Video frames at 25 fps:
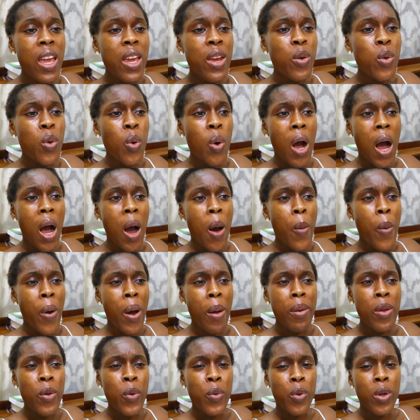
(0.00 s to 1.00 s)
you know, I
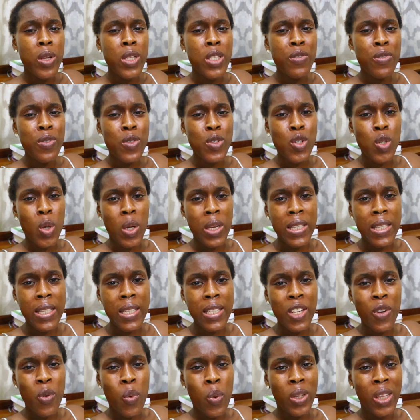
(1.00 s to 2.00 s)
probably will not even
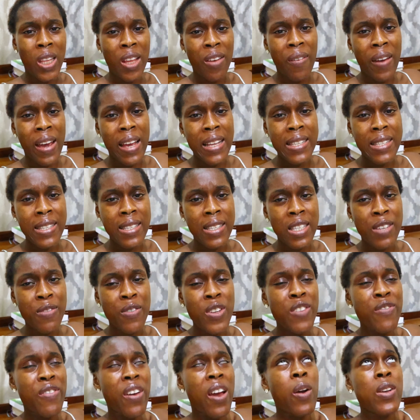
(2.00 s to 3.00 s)
succeed in whatever it is.
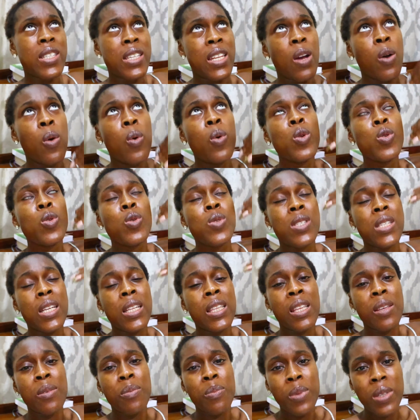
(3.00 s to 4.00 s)
Even if I said I want to
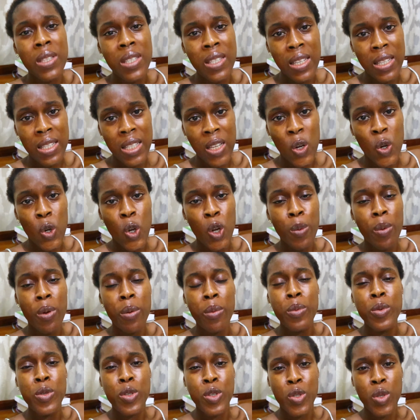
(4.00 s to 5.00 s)
start a business, I will not be
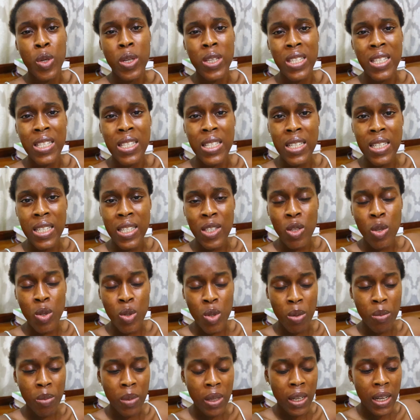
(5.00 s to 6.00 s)
able to succeed in it or
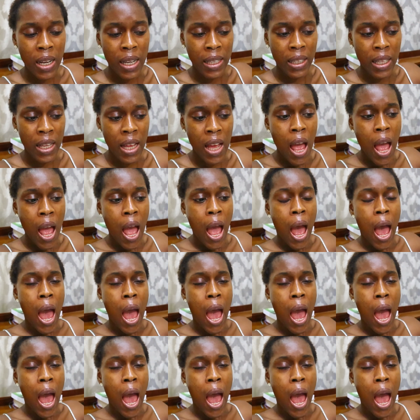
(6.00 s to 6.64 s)
something like that.